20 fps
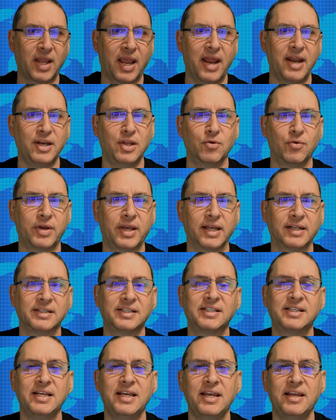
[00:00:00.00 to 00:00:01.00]
And you
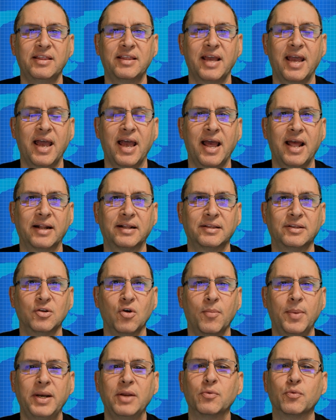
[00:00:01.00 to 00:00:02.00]
can see that
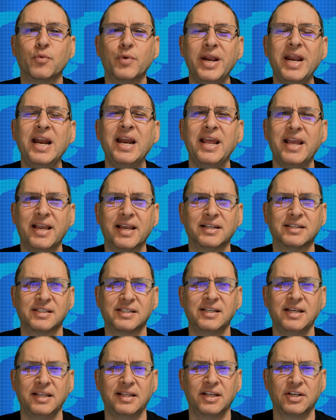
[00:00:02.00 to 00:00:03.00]
nobody really can
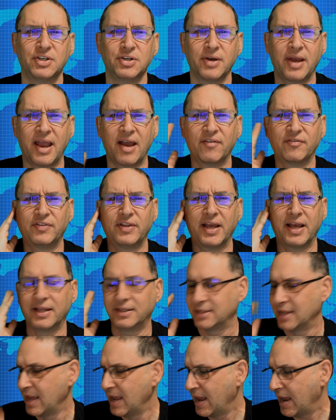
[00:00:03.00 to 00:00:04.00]
see that you have
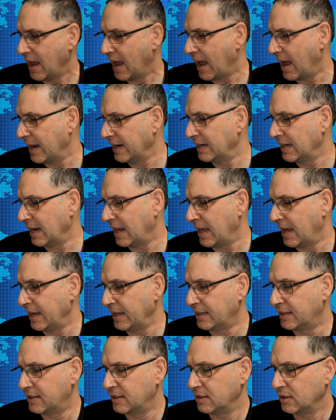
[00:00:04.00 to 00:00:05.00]
that
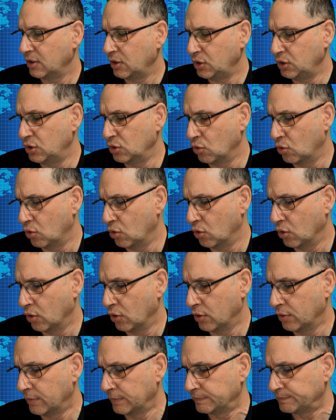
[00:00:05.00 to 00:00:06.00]
unlike
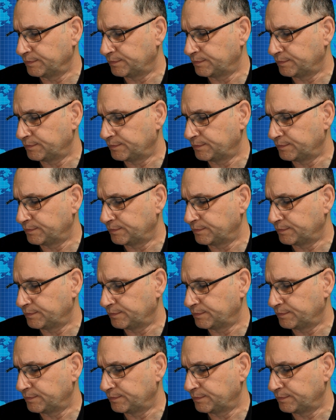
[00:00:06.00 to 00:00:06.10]
your